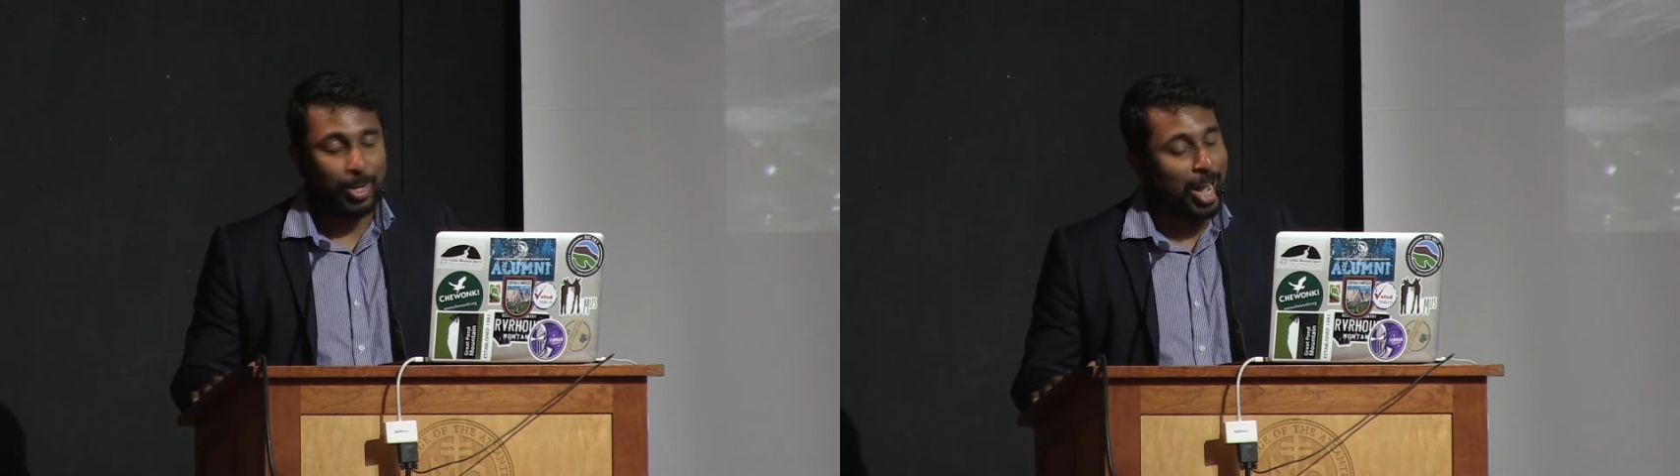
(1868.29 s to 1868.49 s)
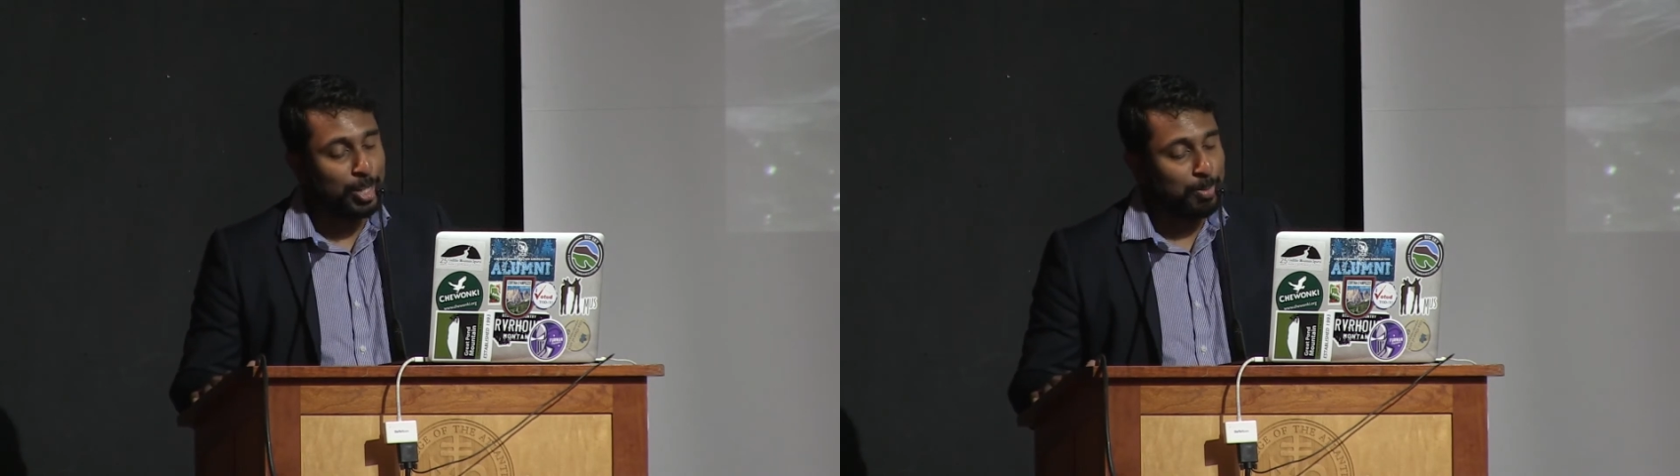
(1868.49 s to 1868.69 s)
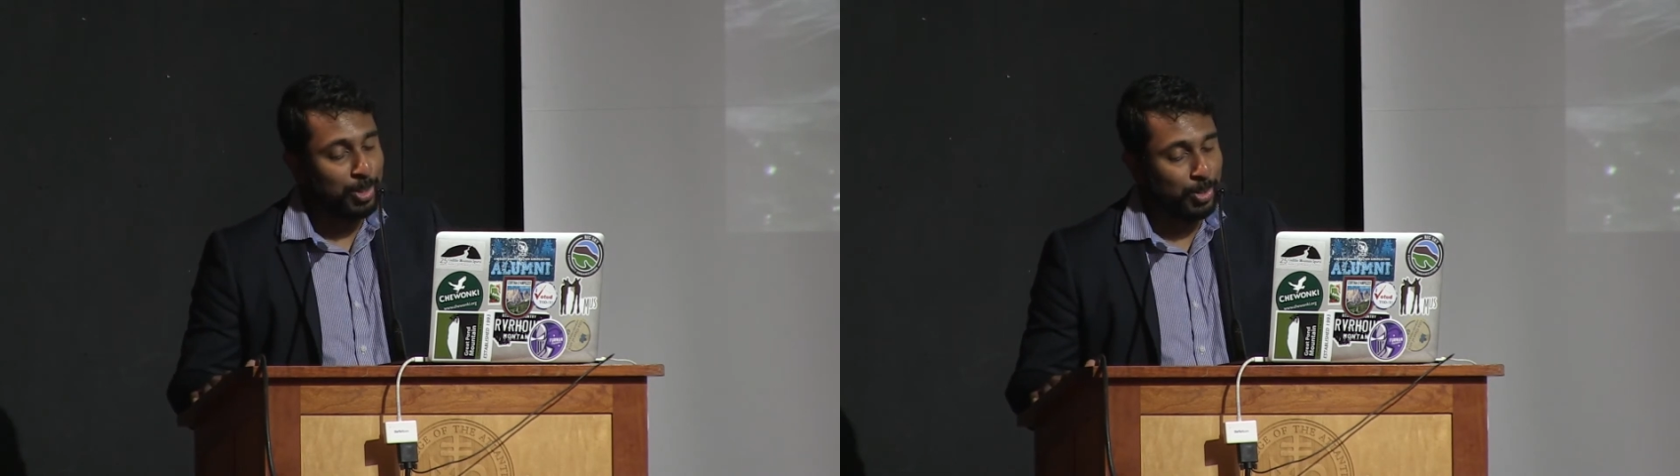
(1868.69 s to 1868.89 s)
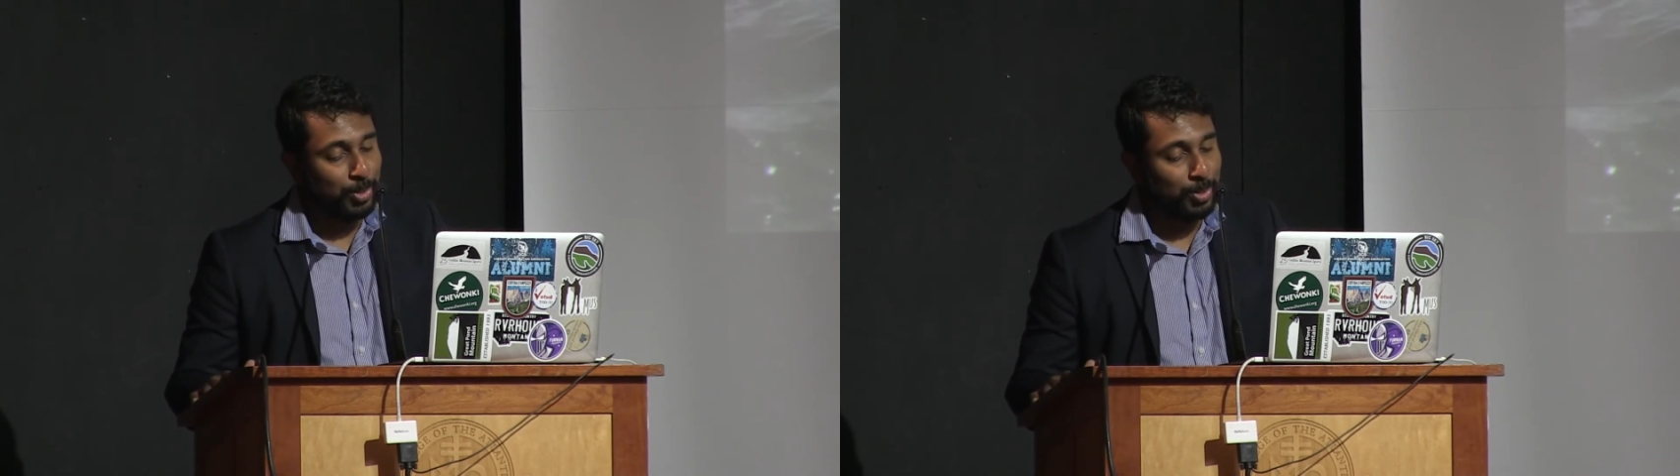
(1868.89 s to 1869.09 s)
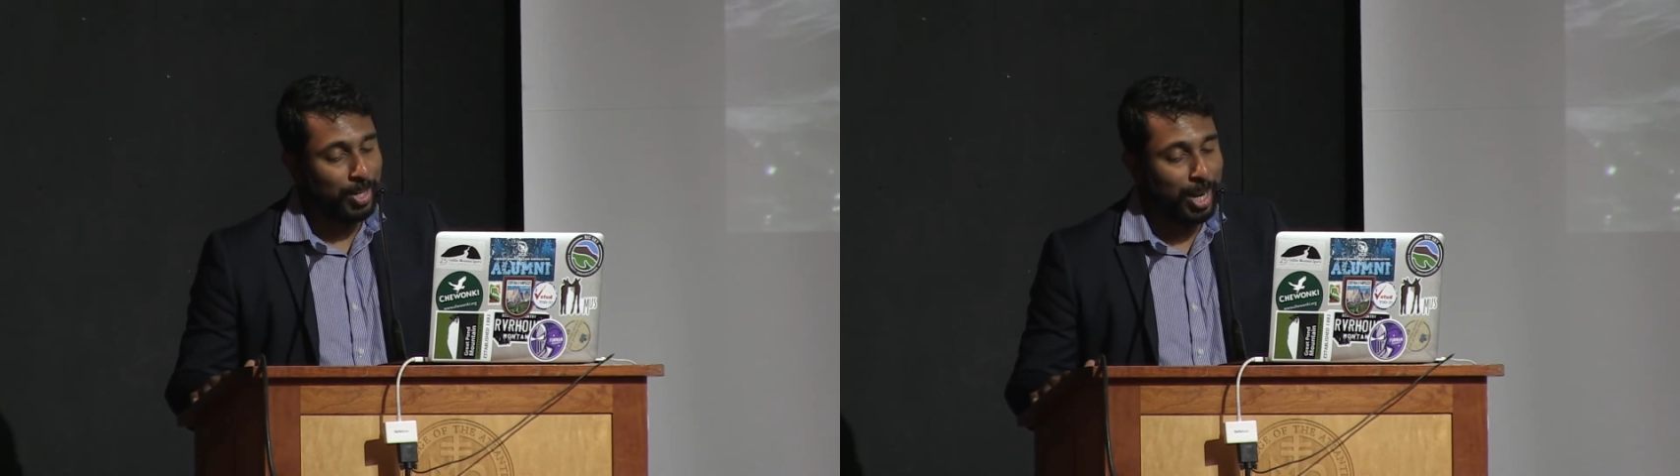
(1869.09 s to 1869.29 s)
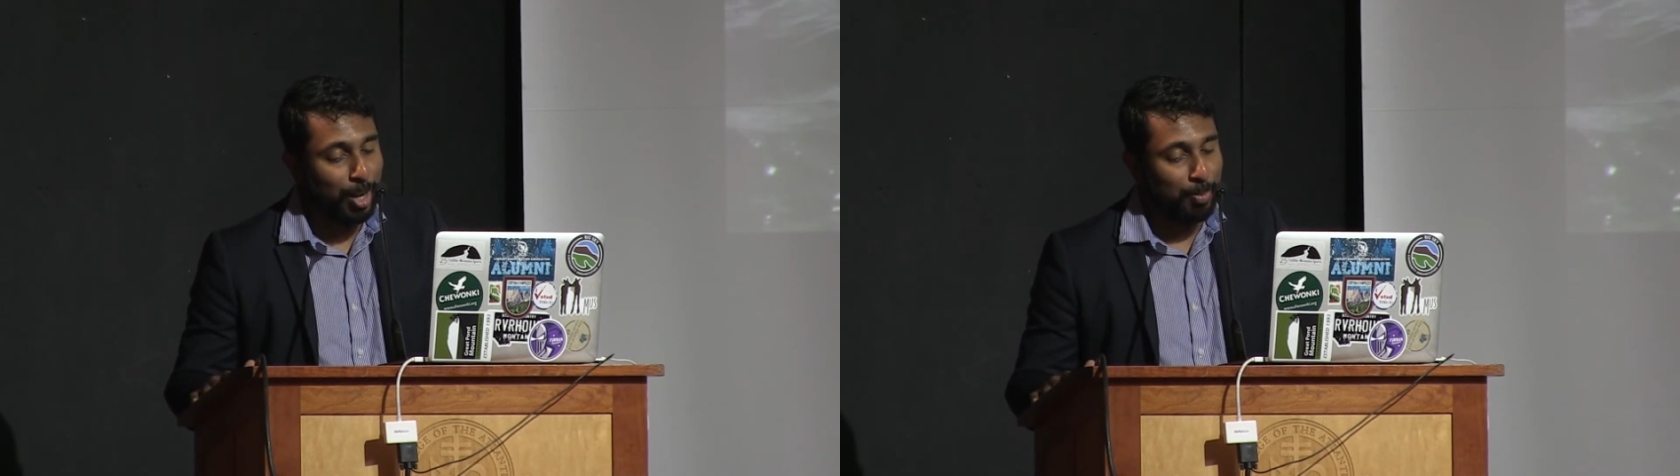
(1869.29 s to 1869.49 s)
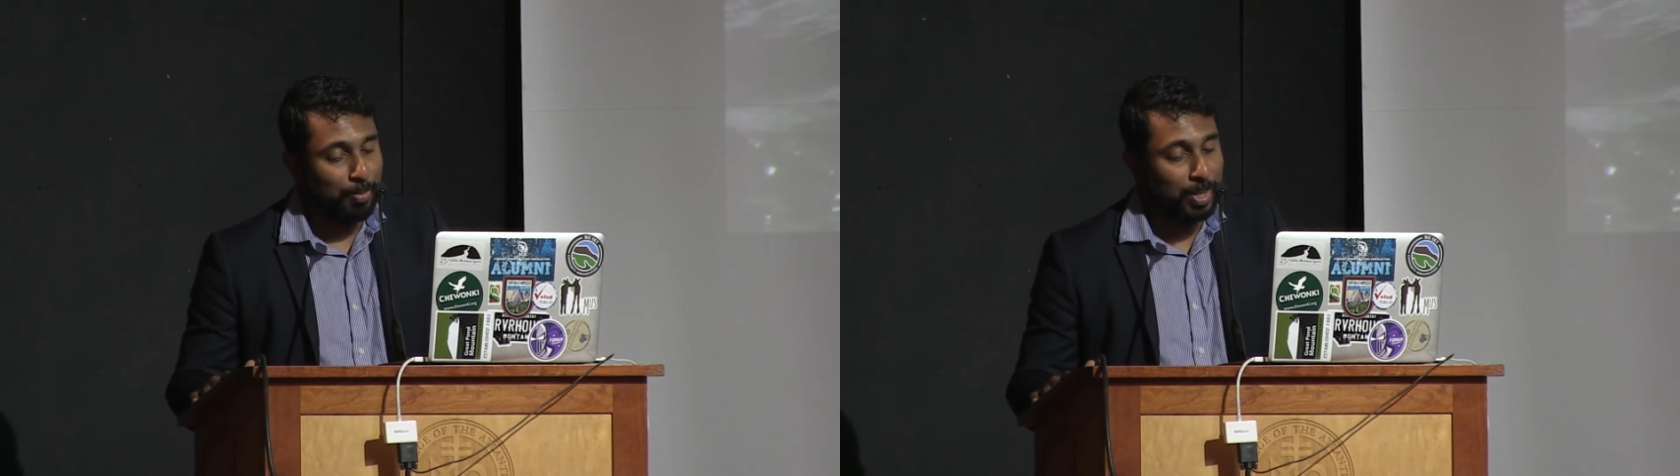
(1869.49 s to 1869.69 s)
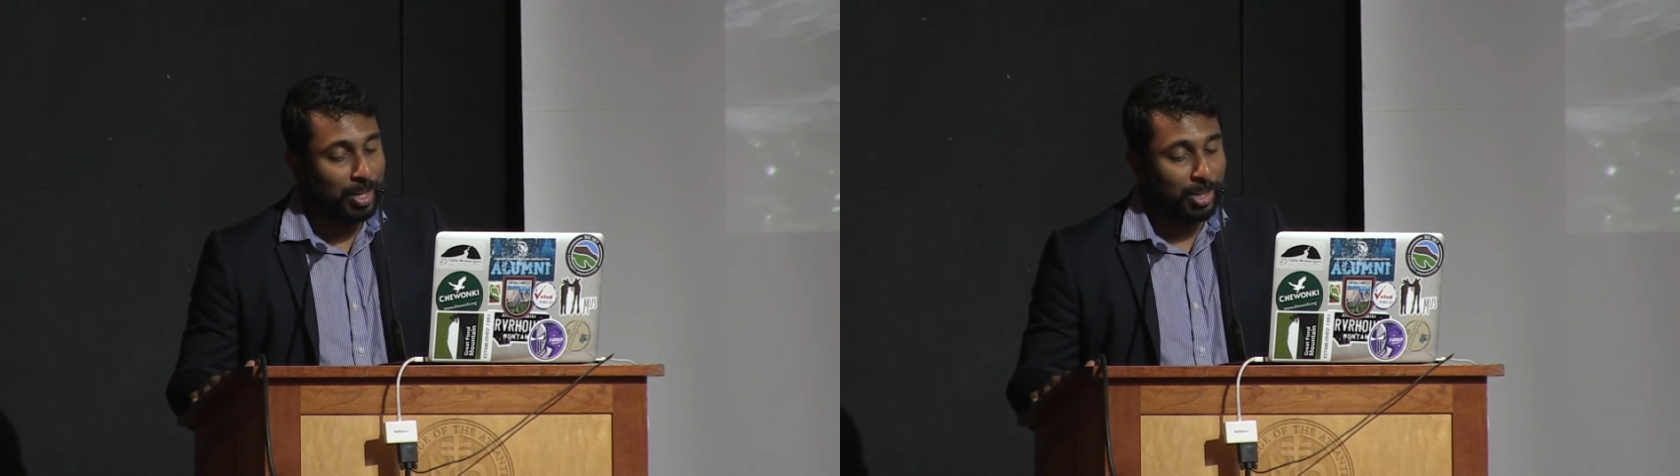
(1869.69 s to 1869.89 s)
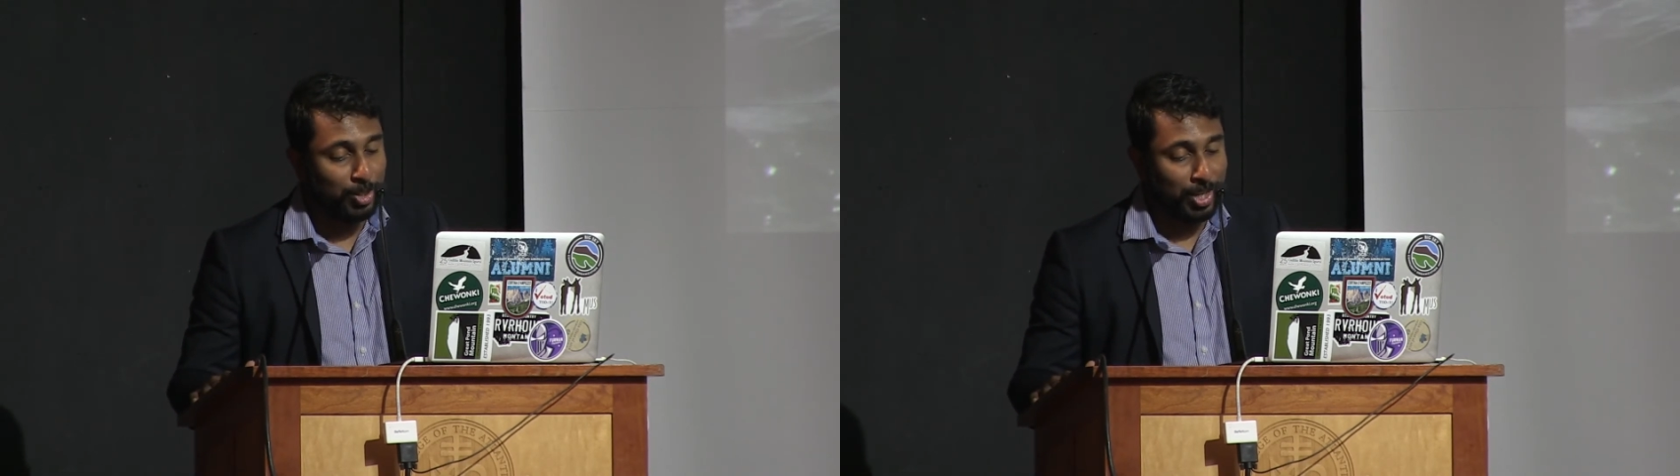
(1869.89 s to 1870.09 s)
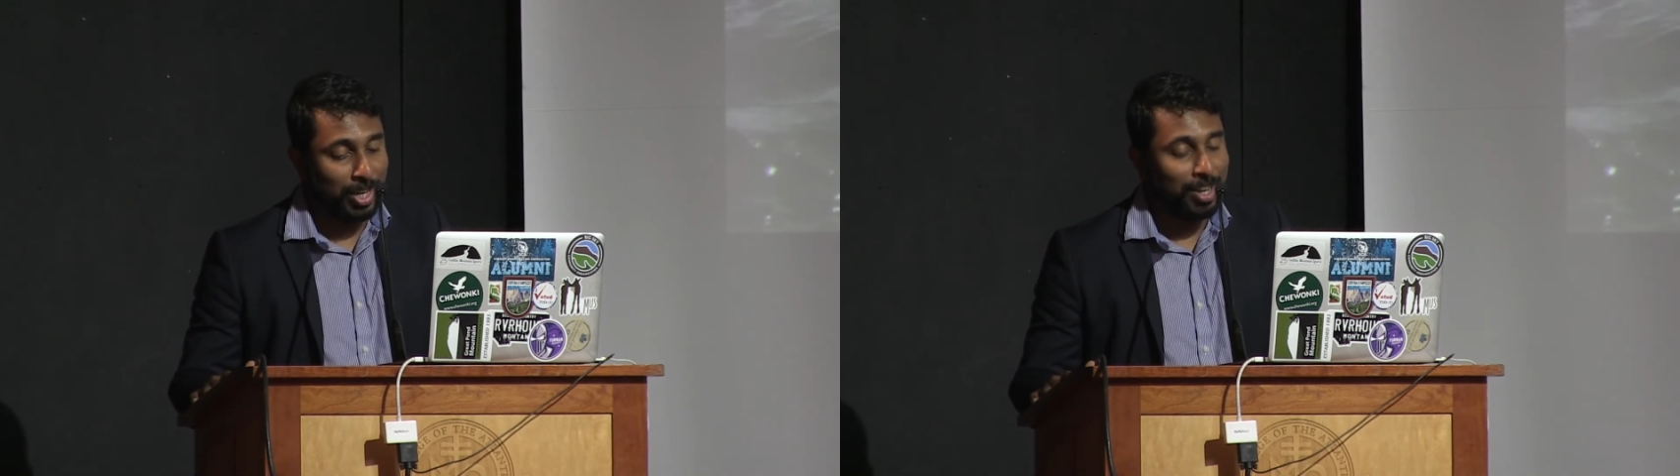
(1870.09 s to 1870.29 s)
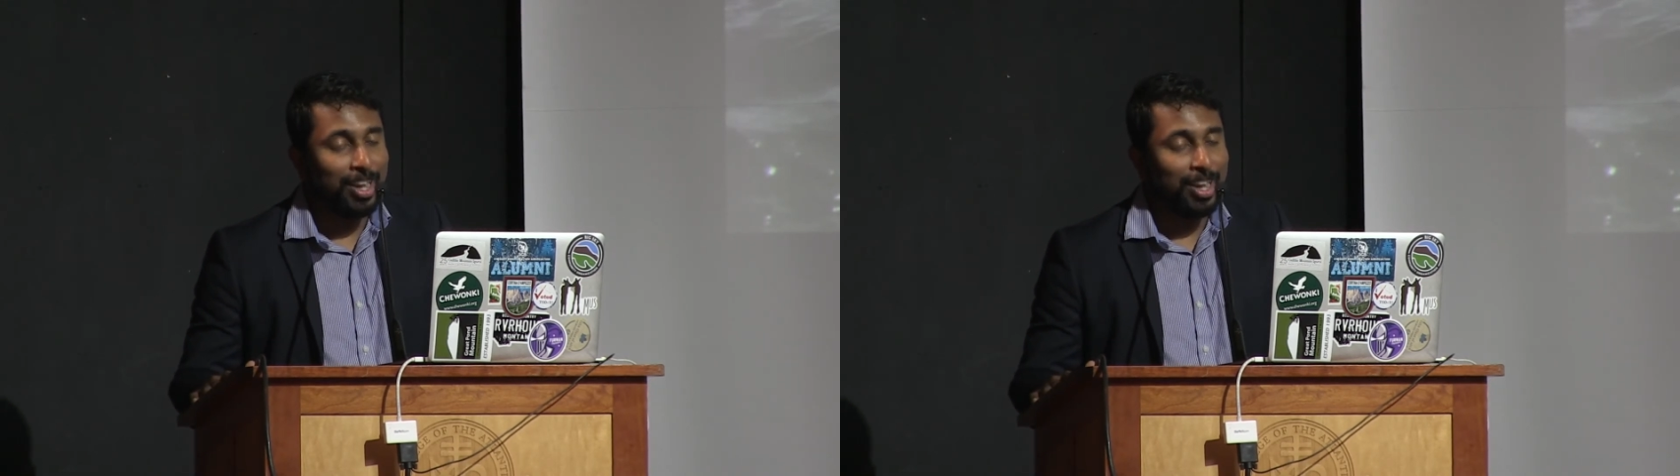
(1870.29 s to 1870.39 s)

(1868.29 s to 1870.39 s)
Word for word: asked me to um, be here today,